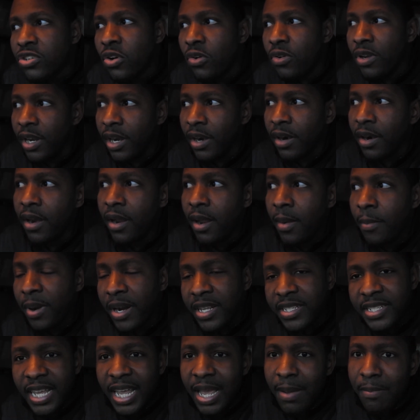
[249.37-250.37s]
on there,
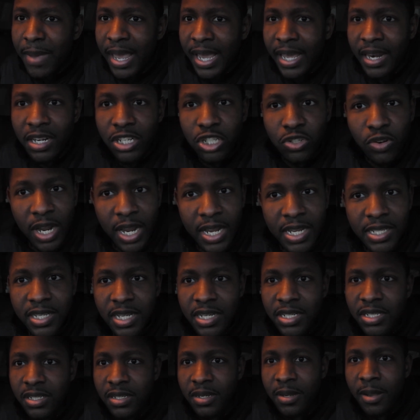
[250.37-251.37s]
but it's him making a
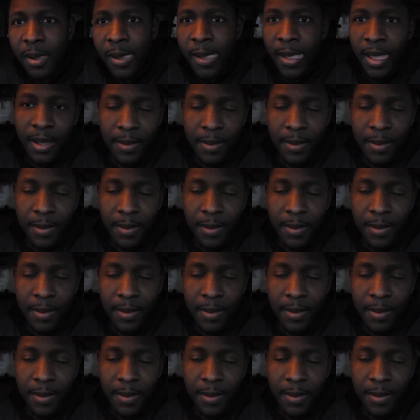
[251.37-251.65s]
transition,